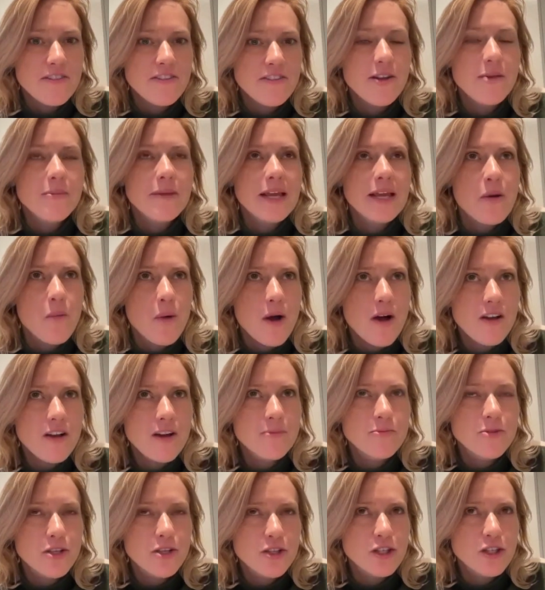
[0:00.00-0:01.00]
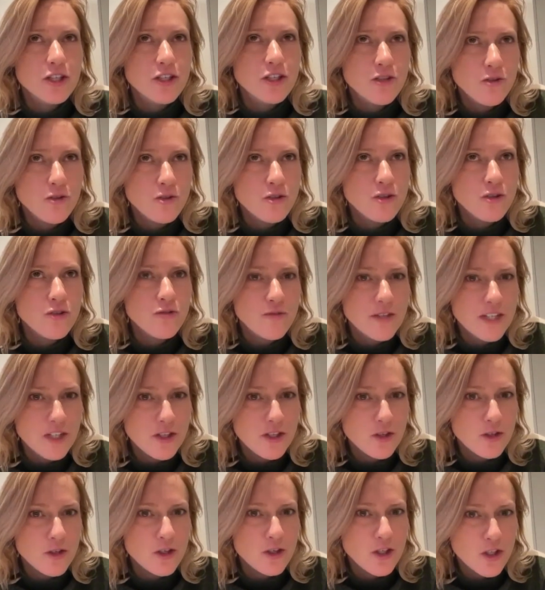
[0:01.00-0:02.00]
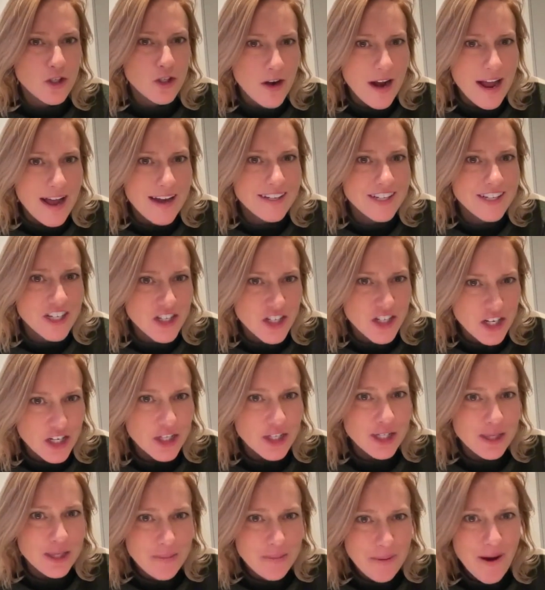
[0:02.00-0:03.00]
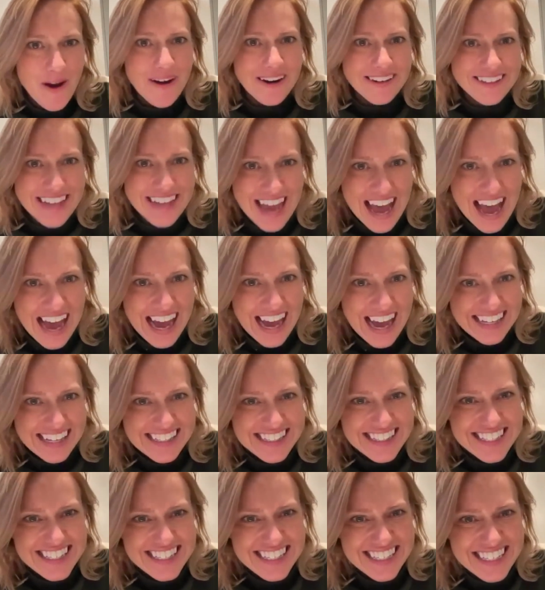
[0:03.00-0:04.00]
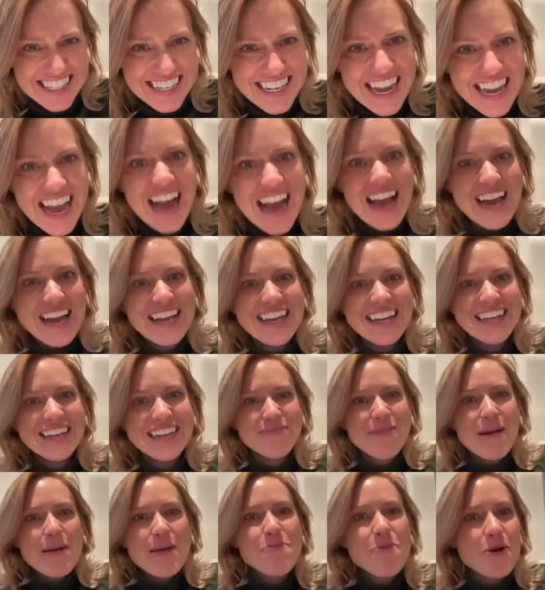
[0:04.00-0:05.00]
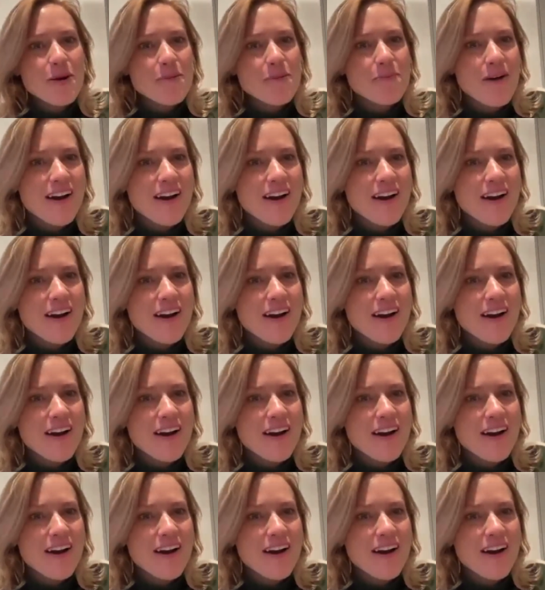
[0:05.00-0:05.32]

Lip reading: I'm like, welcome to the User Research Strategist podcast. And my poor